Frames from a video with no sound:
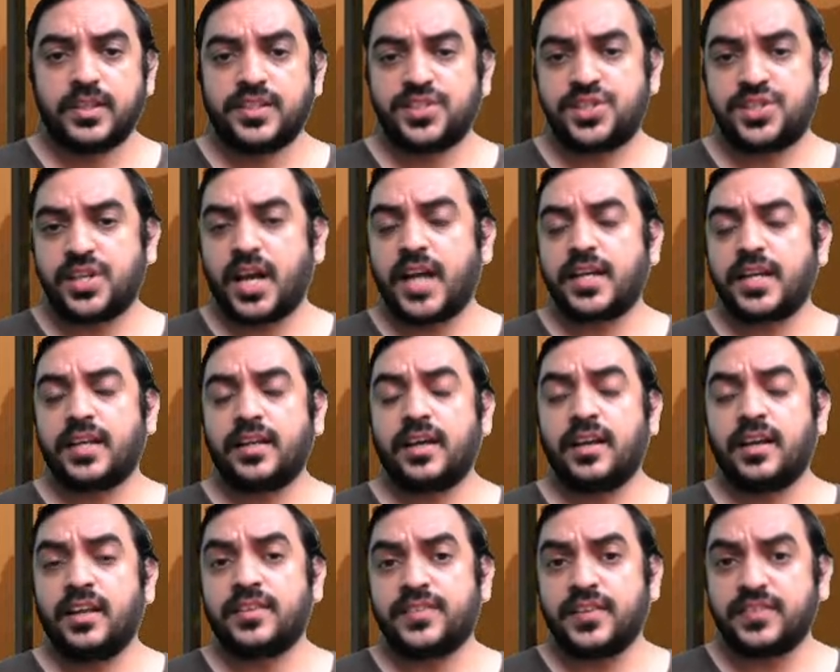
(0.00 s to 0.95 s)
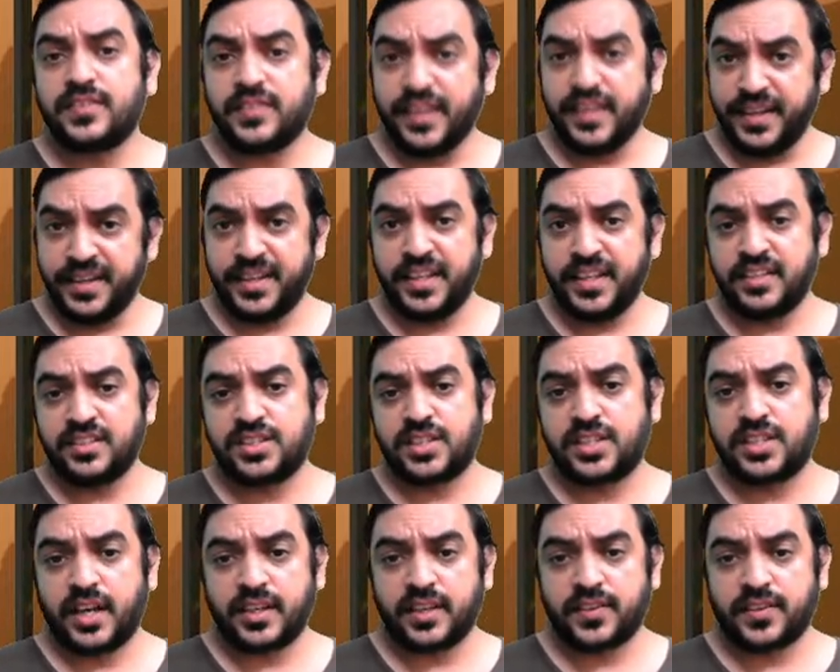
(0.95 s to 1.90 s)
Chart analysis, Indian
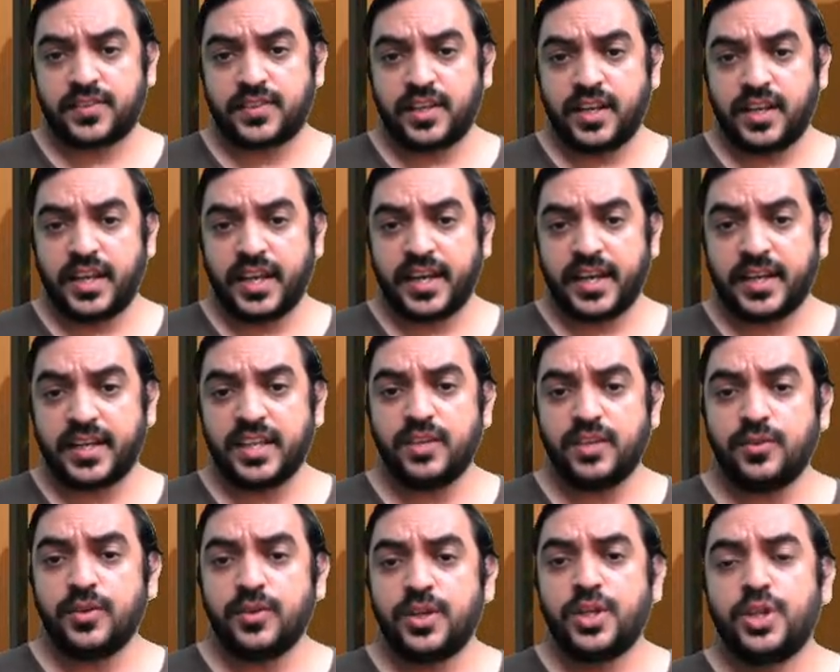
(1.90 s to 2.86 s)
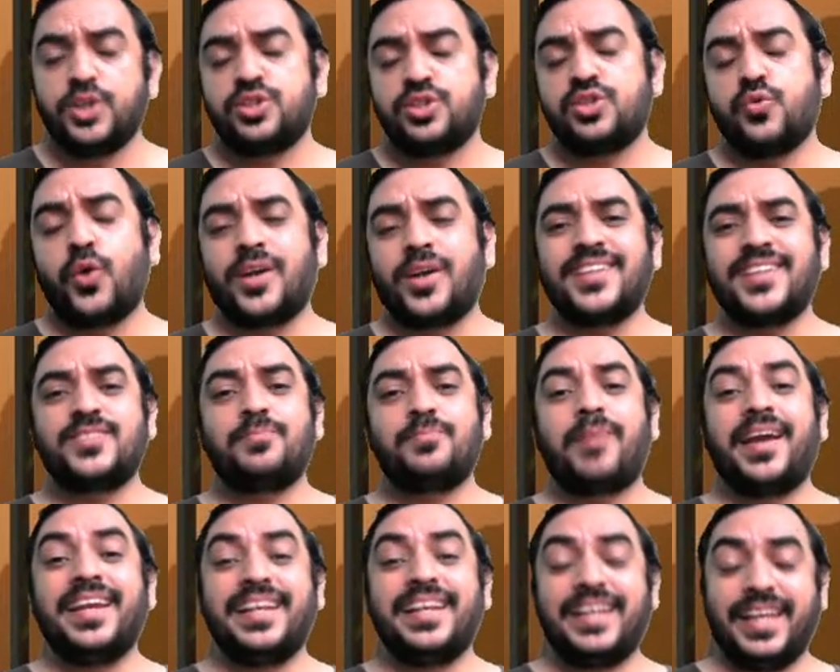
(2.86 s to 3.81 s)
chart is still negative. So what is
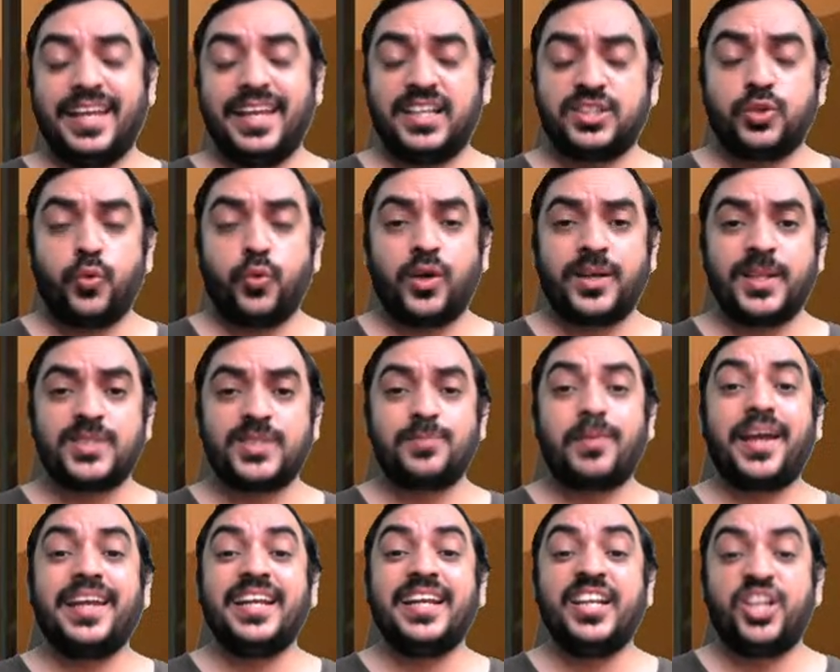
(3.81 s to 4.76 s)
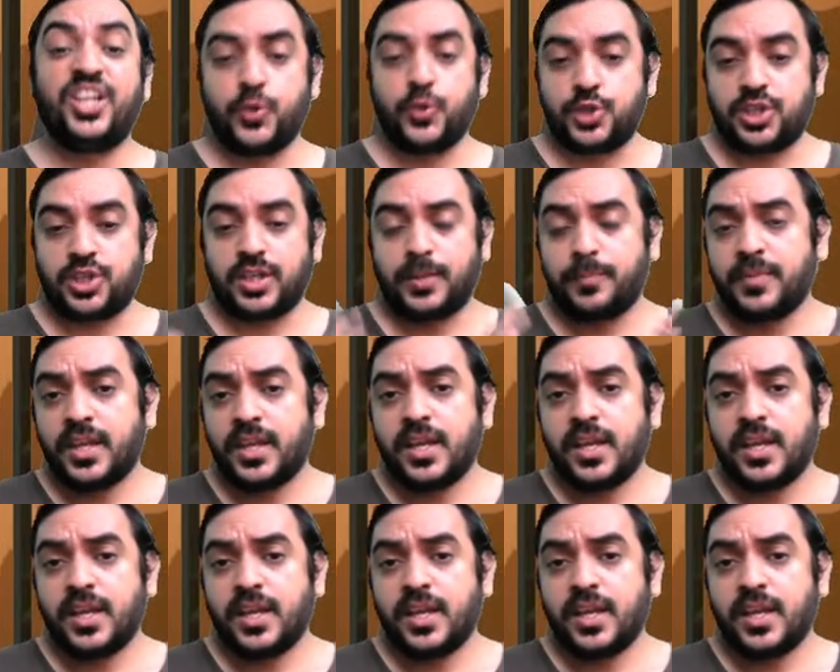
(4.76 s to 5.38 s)
my take? So what is my intuition?